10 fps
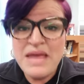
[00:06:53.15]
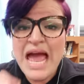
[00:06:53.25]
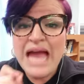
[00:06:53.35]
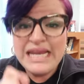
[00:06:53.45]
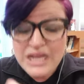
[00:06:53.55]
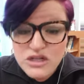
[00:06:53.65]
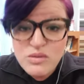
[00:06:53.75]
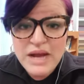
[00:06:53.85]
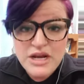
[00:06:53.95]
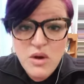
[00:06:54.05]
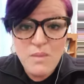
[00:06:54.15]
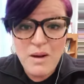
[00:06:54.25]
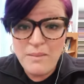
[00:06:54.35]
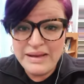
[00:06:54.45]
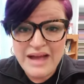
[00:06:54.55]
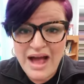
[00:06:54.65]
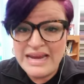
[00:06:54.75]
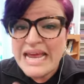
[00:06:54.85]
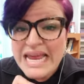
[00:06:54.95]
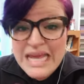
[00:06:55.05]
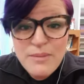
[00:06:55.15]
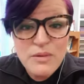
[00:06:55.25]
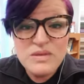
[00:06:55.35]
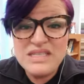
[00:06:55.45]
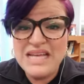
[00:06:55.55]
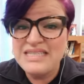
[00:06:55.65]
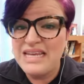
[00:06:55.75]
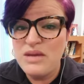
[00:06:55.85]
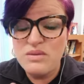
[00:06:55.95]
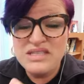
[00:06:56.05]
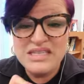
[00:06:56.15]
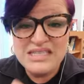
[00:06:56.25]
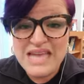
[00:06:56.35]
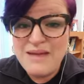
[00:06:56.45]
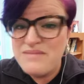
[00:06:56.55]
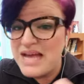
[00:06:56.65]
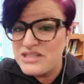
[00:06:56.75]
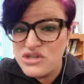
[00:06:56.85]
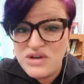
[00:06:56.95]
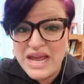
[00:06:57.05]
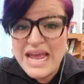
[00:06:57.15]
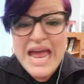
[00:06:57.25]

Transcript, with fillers: And here's what I know about my God. Hebrews says that he was the same yesterday